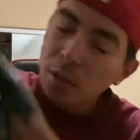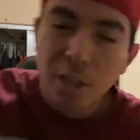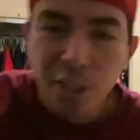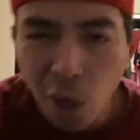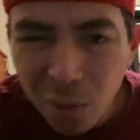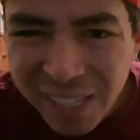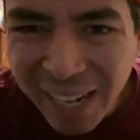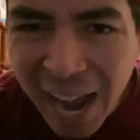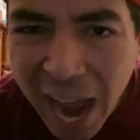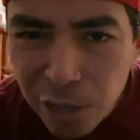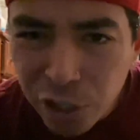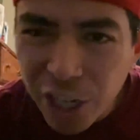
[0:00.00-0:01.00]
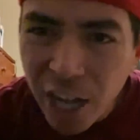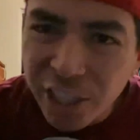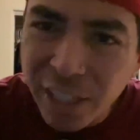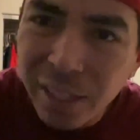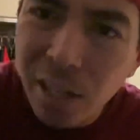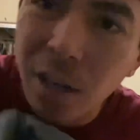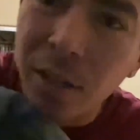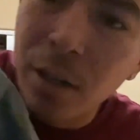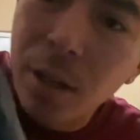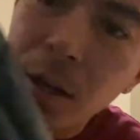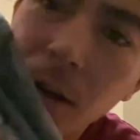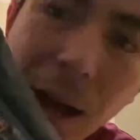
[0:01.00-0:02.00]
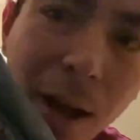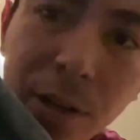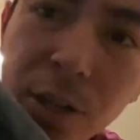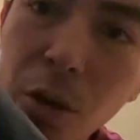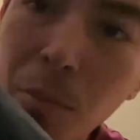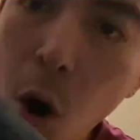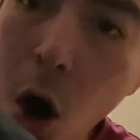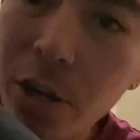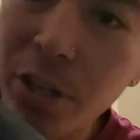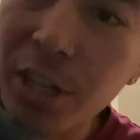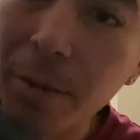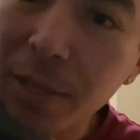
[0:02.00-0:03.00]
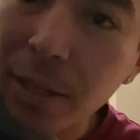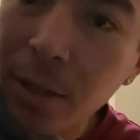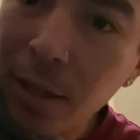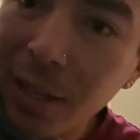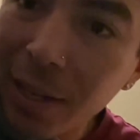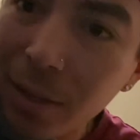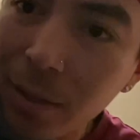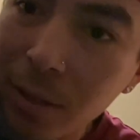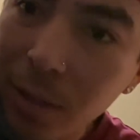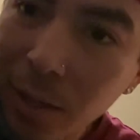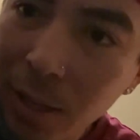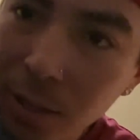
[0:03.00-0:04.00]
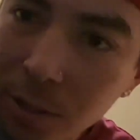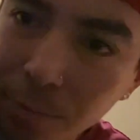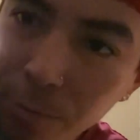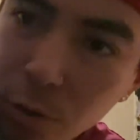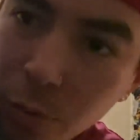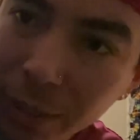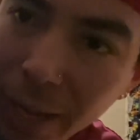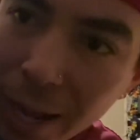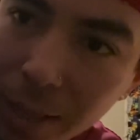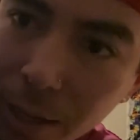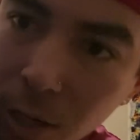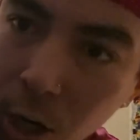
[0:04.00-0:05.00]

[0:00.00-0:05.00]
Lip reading: Yo, it's like an astronaut chilling on, I don't know, Mars or something, eating some food with the alien